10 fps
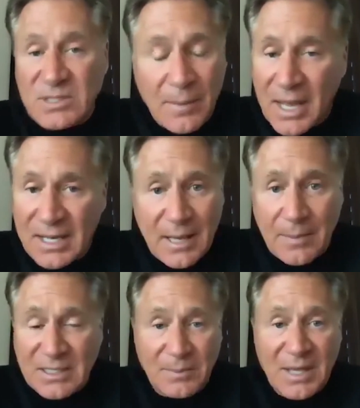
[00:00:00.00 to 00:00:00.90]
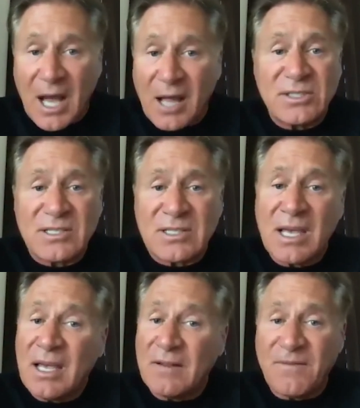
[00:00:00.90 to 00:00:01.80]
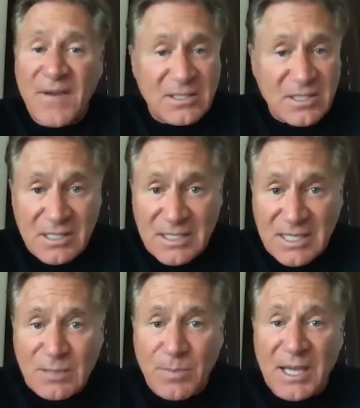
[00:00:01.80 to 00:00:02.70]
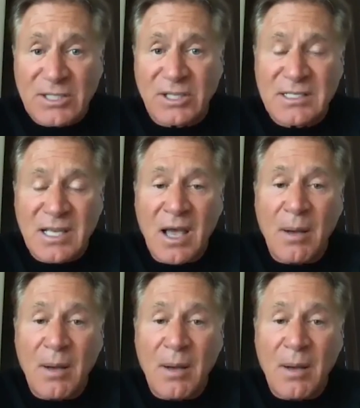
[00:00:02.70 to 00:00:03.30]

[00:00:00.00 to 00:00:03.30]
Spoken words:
I'm not an epidemiologist, infectious disease specialist,